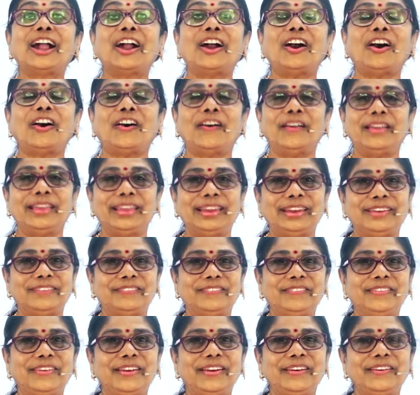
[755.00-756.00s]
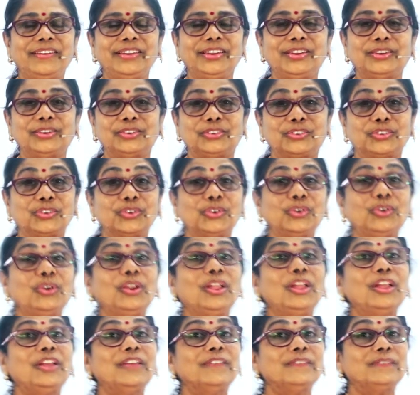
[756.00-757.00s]
coin. Very good. So
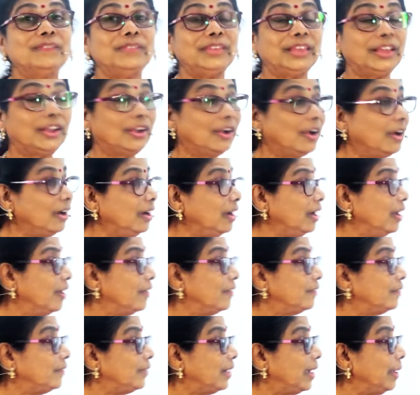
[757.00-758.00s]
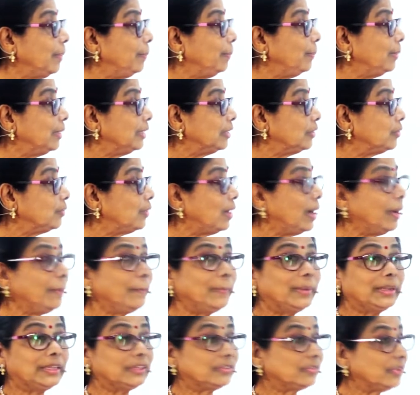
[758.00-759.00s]
we got 5 plus 1
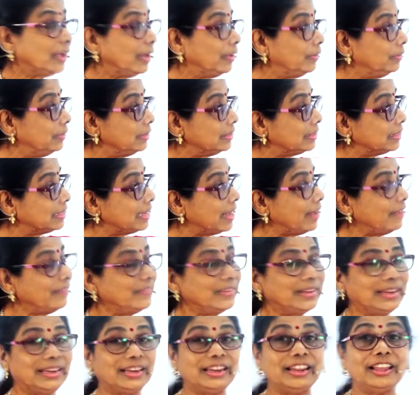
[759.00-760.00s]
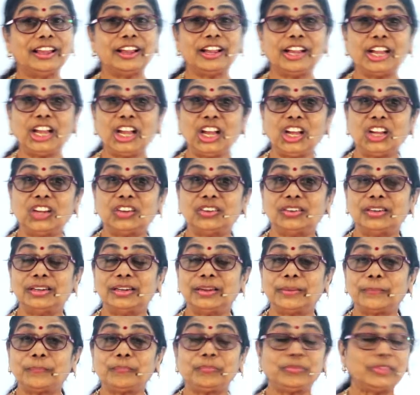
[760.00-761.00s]
plus 5 is 7. Good.
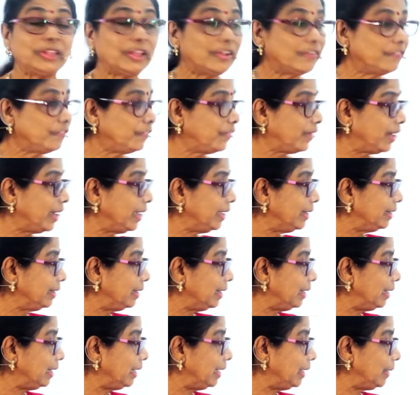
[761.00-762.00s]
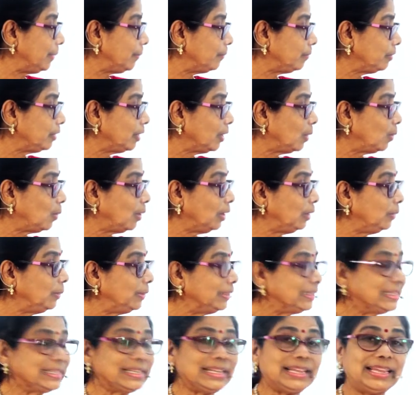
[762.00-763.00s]
Finally, what do
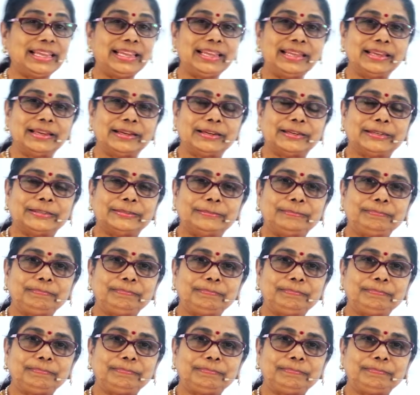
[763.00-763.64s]
we see here?